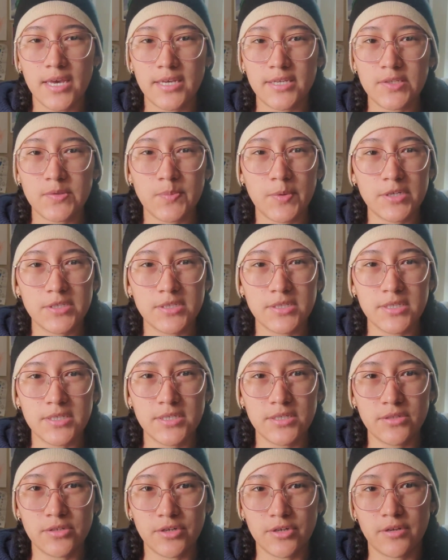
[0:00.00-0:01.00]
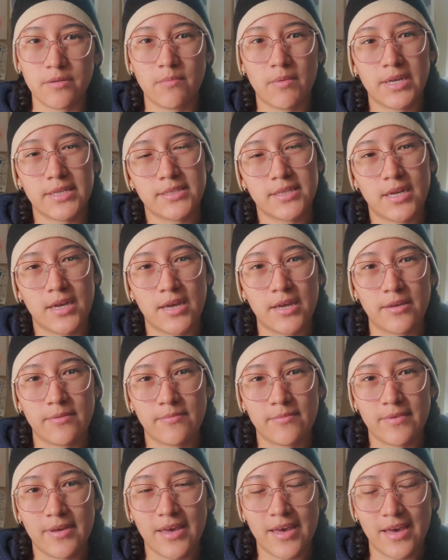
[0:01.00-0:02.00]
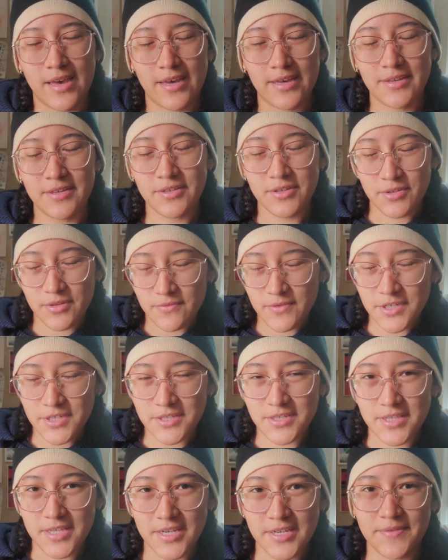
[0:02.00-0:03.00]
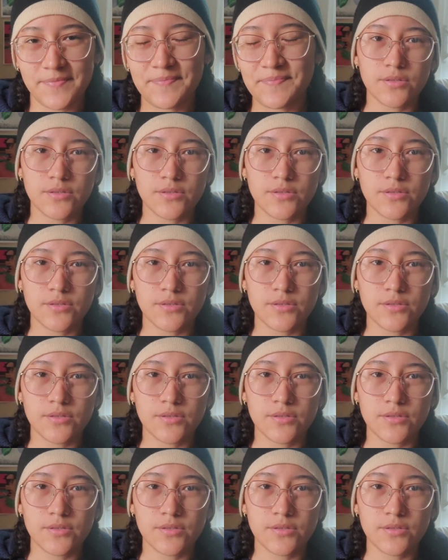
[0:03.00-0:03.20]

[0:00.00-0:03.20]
especially during my time at university.